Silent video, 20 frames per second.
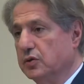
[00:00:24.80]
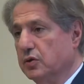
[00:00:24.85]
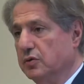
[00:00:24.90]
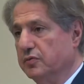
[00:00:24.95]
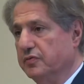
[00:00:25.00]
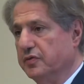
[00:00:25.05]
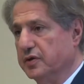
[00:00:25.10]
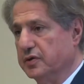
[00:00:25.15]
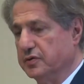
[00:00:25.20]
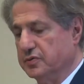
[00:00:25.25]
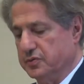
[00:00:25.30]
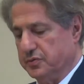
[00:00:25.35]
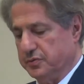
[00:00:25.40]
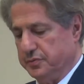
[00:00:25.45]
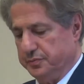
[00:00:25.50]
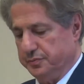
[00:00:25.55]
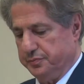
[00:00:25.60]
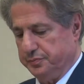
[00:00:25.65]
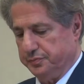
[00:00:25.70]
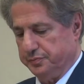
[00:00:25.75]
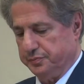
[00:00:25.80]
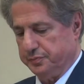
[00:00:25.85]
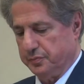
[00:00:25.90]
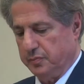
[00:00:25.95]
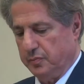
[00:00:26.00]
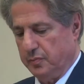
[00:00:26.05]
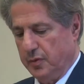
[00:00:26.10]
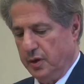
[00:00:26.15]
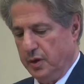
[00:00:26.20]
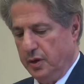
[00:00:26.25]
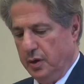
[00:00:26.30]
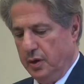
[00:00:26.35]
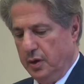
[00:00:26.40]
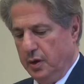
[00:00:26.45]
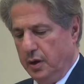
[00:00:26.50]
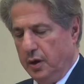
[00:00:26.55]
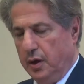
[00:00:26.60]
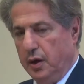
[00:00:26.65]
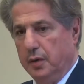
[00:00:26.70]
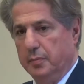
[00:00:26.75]
conference.
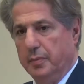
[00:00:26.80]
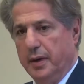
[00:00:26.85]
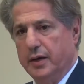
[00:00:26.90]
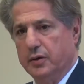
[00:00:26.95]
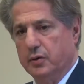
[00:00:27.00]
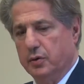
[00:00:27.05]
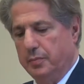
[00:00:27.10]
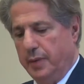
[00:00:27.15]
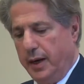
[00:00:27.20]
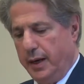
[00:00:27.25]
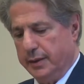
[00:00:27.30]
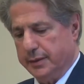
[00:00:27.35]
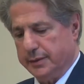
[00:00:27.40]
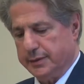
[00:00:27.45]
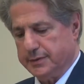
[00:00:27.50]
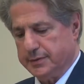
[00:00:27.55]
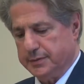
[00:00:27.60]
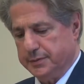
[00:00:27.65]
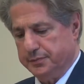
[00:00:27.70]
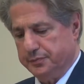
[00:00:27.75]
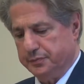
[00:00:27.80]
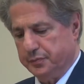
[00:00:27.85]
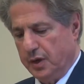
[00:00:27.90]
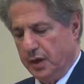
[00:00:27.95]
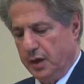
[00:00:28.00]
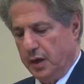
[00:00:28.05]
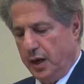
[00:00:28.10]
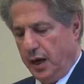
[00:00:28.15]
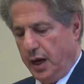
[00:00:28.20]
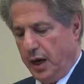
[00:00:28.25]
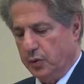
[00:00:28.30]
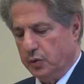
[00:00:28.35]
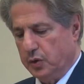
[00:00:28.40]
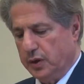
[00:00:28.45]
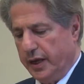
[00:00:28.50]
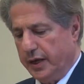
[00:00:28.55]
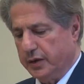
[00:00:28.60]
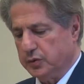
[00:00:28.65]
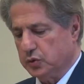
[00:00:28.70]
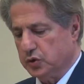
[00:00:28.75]
In my remarks, I would
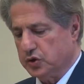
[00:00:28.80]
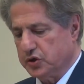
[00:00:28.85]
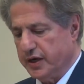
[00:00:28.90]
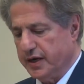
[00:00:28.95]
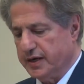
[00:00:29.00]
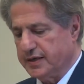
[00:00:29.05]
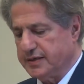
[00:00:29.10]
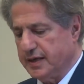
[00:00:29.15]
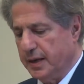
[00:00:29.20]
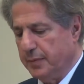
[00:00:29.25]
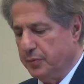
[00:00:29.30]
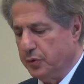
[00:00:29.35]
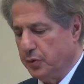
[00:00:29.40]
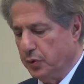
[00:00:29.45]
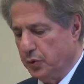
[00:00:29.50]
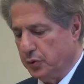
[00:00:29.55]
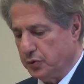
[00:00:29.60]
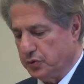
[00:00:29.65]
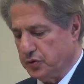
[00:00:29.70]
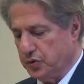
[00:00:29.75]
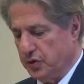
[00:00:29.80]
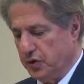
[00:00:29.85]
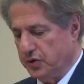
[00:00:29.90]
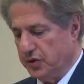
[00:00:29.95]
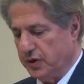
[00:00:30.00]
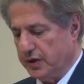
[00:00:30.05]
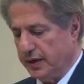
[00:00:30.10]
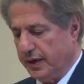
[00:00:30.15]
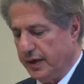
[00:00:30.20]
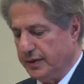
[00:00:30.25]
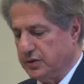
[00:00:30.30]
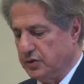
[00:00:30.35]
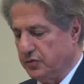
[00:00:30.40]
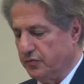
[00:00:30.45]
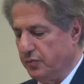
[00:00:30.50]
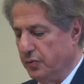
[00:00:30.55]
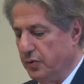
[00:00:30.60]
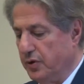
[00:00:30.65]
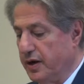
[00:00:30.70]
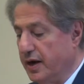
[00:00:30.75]
like to share some thoughts on the crisis
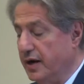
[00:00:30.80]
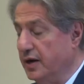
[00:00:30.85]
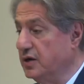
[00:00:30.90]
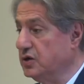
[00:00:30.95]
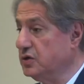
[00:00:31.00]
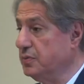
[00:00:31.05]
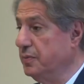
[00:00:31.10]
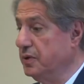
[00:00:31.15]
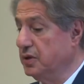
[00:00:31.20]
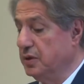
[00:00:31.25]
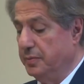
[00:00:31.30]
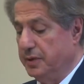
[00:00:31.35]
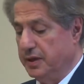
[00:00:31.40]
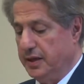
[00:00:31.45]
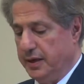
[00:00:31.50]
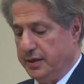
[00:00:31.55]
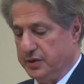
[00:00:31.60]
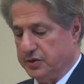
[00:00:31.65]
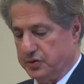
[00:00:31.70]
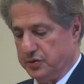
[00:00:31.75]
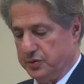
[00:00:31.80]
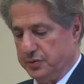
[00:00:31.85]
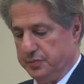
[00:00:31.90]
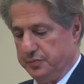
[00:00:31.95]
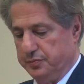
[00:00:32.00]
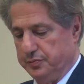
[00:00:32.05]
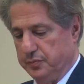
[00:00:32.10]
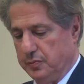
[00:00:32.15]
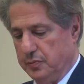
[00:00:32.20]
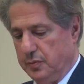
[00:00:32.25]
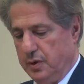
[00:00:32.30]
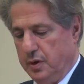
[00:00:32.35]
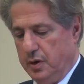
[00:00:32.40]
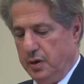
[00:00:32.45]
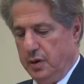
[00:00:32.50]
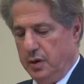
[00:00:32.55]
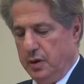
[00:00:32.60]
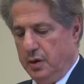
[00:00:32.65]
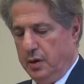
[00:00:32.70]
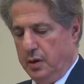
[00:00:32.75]
of pluralism in the Middle East.
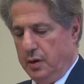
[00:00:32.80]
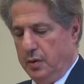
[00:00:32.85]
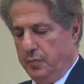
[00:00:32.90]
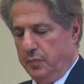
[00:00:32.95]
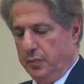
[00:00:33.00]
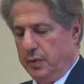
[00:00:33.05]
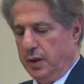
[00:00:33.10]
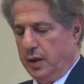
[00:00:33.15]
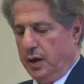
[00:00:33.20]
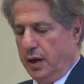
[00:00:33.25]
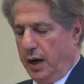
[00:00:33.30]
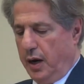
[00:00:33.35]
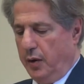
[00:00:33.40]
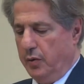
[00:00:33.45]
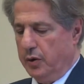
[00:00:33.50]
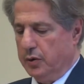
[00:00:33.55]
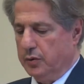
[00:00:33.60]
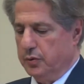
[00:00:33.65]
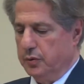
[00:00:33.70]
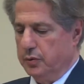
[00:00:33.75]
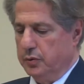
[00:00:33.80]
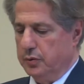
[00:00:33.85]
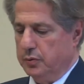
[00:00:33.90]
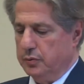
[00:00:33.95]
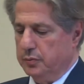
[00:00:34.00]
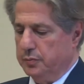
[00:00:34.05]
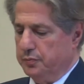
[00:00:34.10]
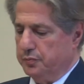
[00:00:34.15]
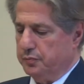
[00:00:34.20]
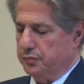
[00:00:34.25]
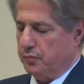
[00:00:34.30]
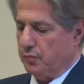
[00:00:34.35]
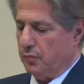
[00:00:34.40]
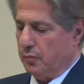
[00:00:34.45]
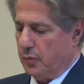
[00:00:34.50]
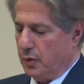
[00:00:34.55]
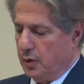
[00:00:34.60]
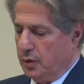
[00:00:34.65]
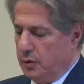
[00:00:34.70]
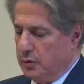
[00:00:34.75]
I will do
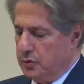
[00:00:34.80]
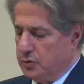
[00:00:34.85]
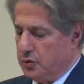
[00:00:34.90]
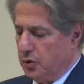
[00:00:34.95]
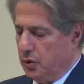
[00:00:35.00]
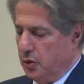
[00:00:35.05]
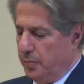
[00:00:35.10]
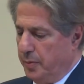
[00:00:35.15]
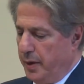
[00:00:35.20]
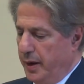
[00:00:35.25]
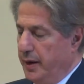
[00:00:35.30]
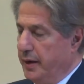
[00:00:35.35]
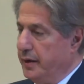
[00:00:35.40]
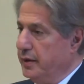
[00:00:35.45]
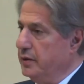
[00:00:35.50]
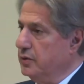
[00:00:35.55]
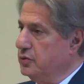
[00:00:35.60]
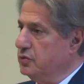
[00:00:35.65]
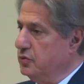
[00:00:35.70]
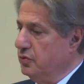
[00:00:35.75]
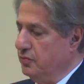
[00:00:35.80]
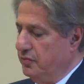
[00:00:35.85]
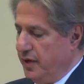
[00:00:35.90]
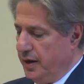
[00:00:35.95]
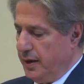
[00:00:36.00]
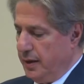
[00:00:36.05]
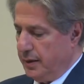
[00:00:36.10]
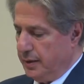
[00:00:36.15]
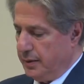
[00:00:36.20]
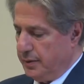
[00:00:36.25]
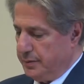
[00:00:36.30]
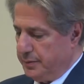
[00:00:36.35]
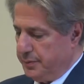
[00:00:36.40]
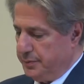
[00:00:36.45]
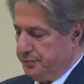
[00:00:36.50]
so by surveying